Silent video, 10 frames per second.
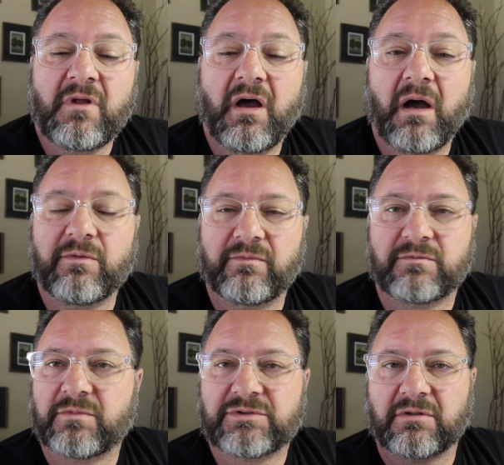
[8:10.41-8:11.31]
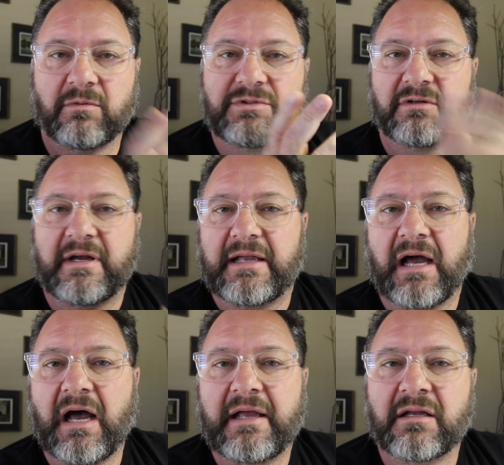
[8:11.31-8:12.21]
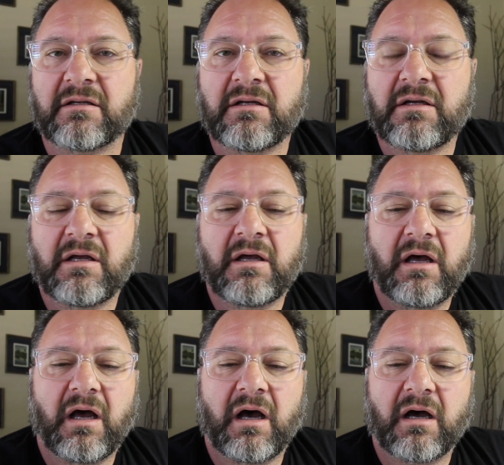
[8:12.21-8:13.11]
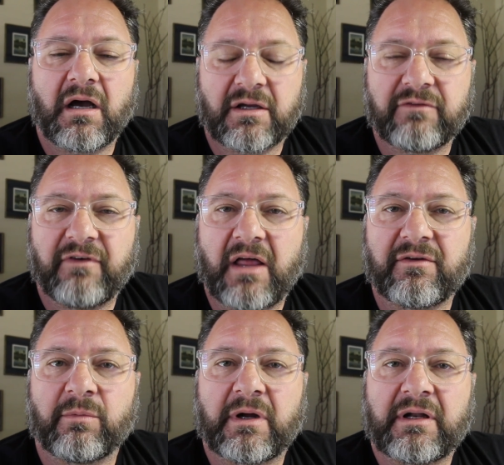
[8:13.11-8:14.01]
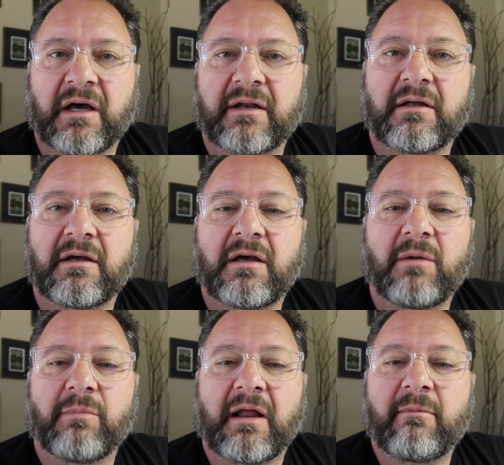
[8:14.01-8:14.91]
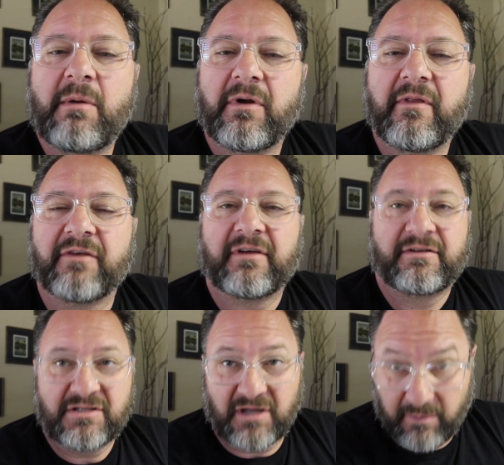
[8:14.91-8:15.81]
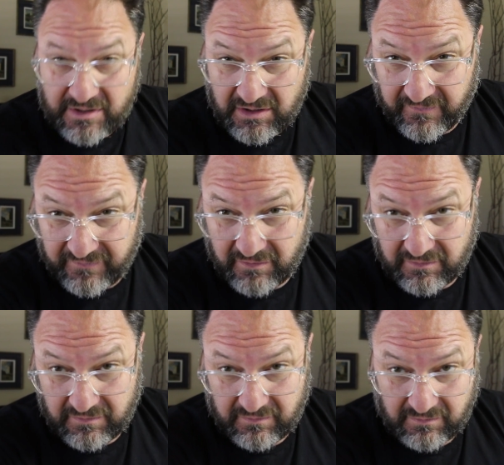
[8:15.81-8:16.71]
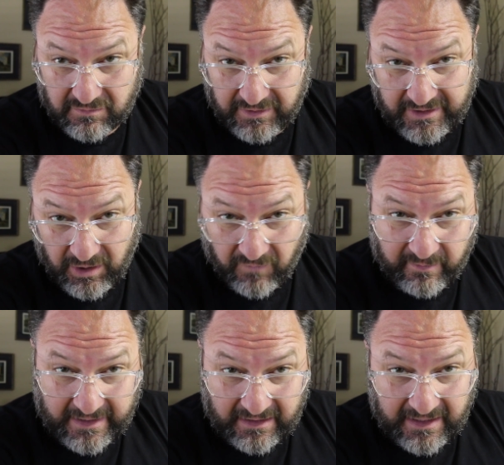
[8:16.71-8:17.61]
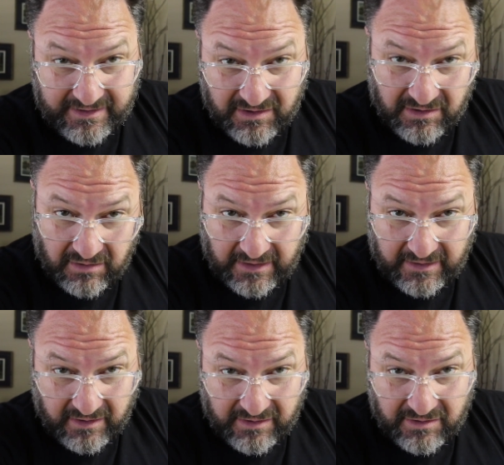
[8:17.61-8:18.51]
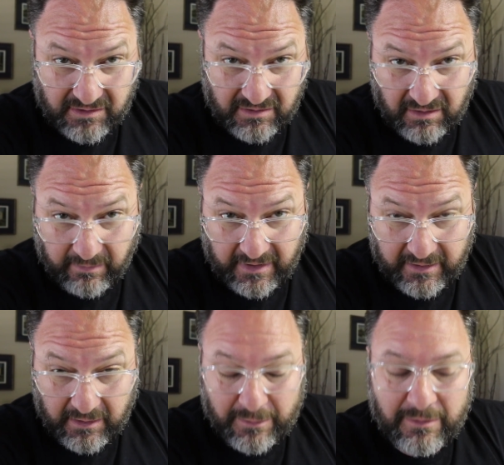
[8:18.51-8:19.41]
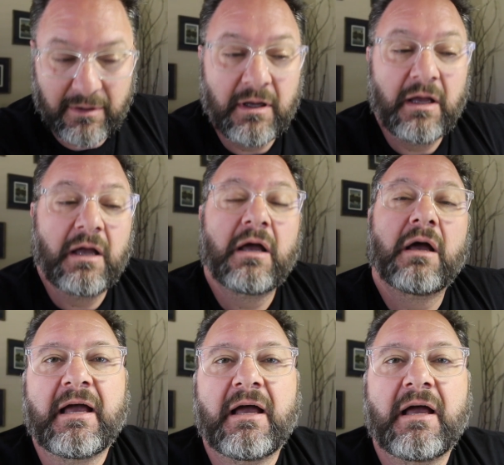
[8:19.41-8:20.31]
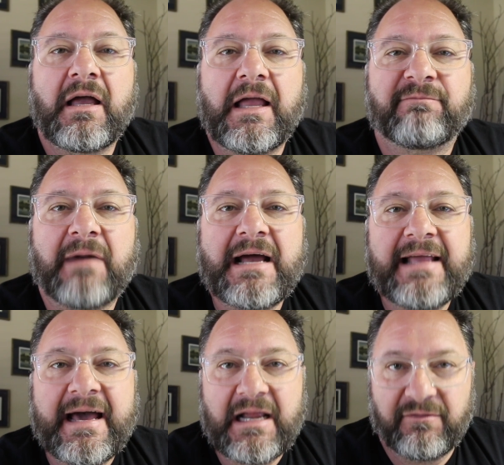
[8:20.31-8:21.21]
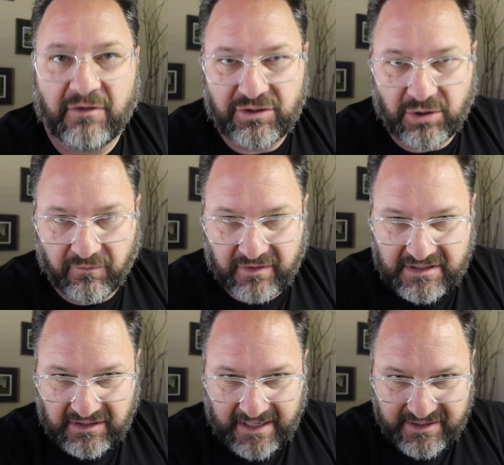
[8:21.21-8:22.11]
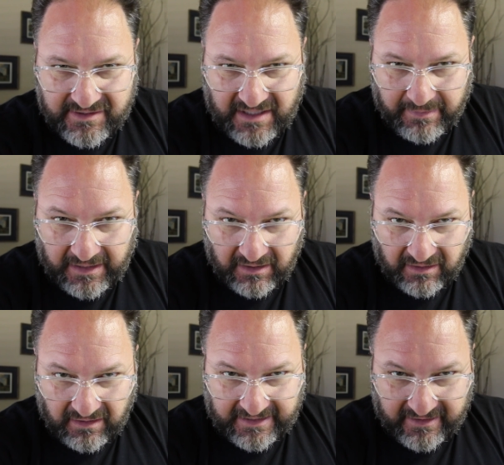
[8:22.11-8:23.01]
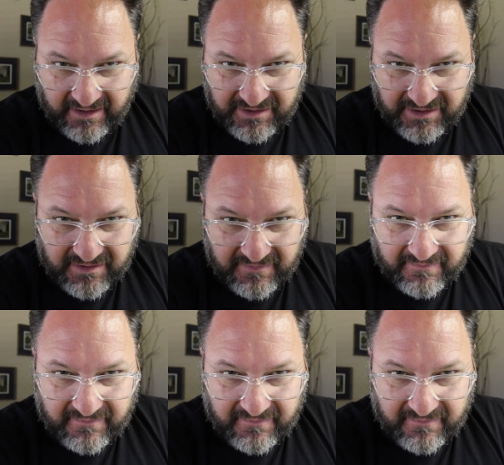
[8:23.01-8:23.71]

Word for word: Uh, was, a, was a great guy and uh, a good father and whatnot. But I remember this. I just caught myself looking over my glasses like this a minute ago. If my dad ever looked over his glasses at me like this,